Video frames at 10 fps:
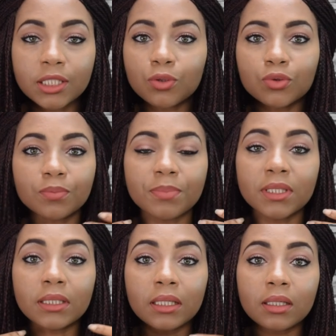It could
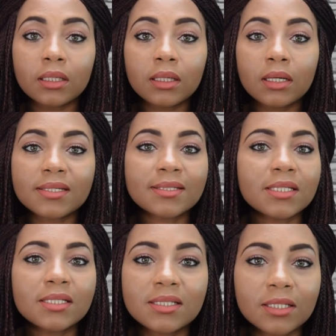be a
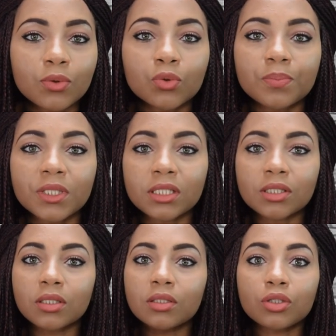cyst, it could be
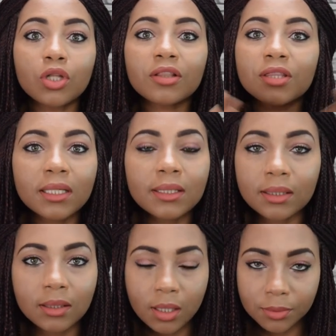nothing,